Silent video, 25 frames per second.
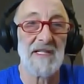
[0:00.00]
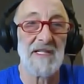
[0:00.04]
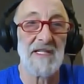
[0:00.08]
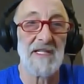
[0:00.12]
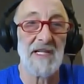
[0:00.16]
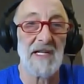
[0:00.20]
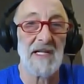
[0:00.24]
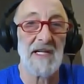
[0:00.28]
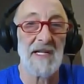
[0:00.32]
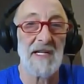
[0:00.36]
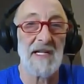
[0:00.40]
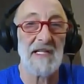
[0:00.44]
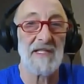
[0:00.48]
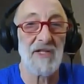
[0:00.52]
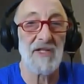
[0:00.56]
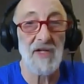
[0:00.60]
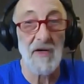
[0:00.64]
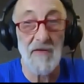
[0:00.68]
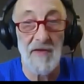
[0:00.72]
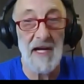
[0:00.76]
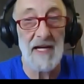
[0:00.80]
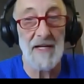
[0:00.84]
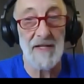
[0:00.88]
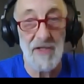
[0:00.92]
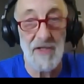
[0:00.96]
done, and
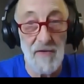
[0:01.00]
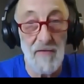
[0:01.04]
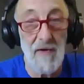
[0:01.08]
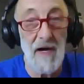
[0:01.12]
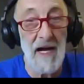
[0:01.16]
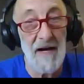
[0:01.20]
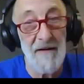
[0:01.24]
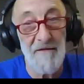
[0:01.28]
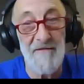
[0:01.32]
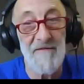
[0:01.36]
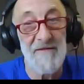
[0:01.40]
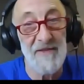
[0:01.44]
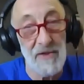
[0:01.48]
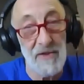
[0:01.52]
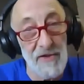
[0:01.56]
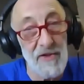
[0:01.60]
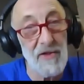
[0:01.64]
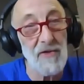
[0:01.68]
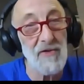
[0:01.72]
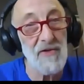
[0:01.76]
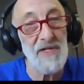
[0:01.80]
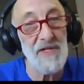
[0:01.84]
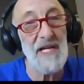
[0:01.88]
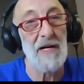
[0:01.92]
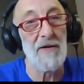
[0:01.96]
so they do have
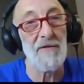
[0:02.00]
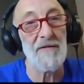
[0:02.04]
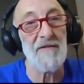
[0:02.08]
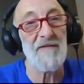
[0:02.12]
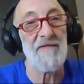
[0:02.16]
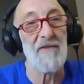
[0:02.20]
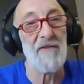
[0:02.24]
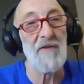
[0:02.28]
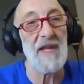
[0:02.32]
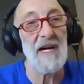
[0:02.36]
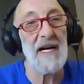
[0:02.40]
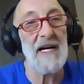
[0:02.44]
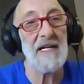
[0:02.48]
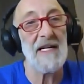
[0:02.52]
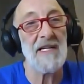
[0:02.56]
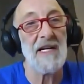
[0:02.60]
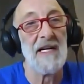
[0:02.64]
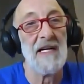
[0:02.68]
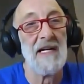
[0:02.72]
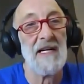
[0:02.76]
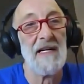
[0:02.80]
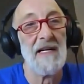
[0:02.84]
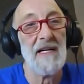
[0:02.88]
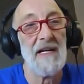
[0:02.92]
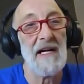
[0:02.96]
filters out for that,
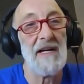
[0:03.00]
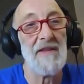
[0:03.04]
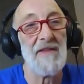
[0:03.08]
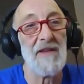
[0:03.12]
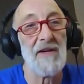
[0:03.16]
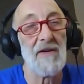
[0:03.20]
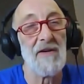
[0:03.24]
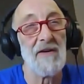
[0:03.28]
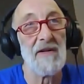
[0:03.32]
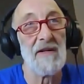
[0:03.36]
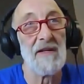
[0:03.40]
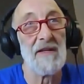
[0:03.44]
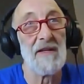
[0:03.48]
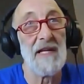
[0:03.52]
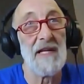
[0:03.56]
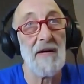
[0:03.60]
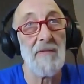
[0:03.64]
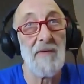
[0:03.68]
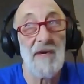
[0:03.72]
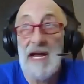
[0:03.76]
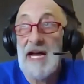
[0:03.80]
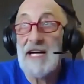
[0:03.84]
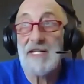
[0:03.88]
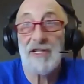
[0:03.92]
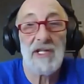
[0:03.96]
and they
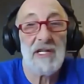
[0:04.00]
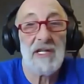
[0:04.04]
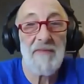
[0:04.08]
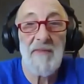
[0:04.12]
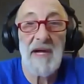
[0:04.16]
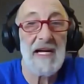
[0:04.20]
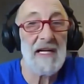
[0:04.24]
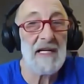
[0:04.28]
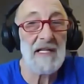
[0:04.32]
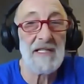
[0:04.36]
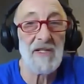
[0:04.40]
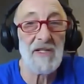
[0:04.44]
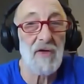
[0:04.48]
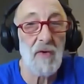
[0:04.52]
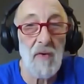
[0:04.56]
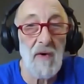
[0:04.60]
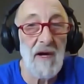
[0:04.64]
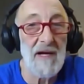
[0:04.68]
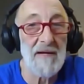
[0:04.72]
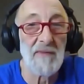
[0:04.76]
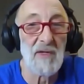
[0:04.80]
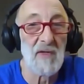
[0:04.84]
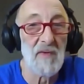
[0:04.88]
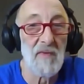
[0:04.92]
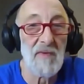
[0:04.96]
would actually make
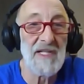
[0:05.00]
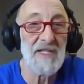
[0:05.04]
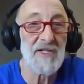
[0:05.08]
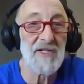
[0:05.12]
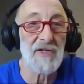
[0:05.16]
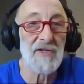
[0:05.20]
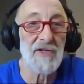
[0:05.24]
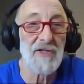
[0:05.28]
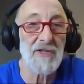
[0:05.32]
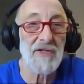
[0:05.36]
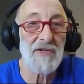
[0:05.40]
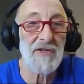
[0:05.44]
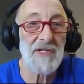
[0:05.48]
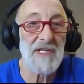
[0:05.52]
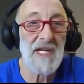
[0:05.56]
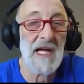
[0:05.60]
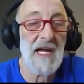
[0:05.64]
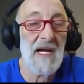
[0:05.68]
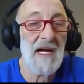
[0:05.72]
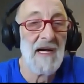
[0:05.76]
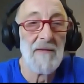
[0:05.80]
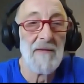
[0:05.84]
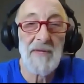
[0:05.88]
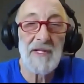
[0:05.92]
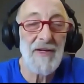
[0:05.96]
incredible researchers,
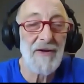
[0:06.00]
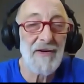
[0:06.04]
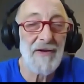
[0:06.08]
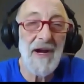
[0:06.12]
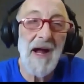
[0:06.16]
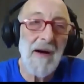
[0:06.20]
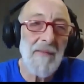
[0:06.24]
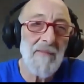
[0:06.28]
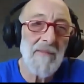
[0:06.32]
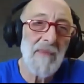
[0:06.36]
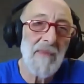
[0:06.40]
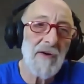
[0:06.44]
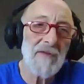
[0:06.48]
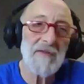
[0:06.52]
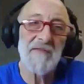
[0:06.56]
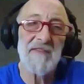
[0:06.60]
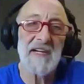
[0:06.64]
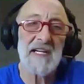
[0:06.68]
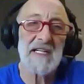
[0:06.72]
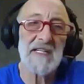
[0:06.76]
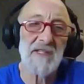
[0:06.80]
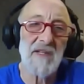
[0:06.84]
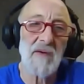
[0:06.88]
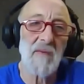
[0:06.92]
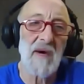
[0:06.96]
but they're not
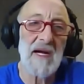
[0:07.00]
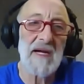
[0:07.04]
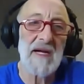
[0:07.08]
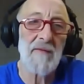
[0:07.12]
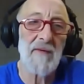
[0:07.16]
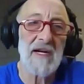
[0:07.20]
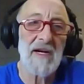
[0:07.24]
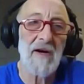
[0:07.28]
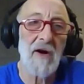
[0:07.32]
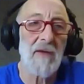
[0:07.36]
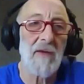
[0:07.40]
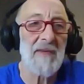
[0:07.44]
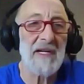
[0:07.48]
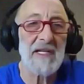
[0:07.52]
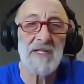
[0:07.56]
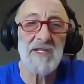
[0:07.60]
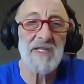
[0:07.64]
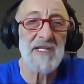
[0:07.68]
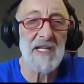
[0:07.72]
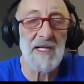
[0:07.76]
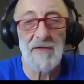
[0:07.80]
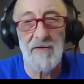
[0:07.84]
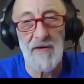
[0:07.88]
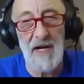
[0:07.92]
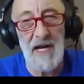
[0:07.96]
motivated the way we are because
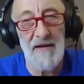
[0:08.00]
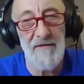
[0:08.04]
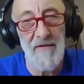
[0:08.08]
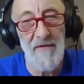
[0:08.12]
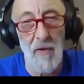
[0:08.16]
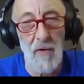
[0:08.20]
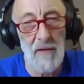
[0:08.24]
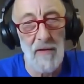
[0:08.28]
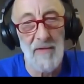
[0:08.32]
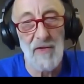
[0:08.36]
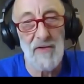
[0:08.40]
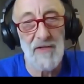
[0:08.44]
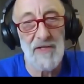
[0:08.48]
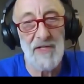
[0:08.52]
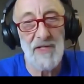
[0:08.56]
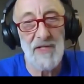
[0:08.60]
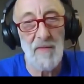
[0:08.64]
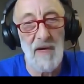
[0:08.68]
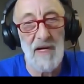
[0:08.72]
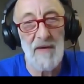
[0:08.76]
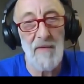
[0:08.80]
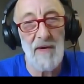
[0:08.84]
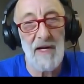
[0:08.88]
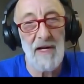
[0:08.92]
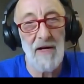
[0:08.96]
they don't have hormones the
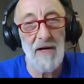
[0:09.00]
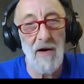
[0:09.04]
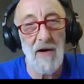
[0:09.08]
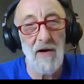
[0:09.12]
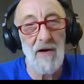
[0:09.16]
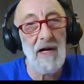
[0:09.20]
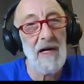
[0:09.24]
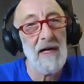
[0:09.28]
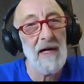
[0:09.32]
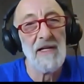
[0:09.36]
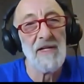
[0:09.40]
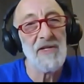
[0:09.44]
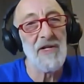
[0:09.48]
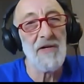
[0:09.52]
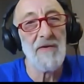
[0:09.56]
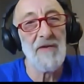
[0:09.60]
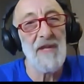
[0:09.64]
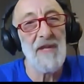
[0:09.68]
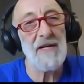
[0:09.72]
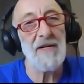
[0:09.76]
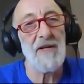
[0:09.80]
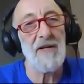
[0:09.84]
way we are. So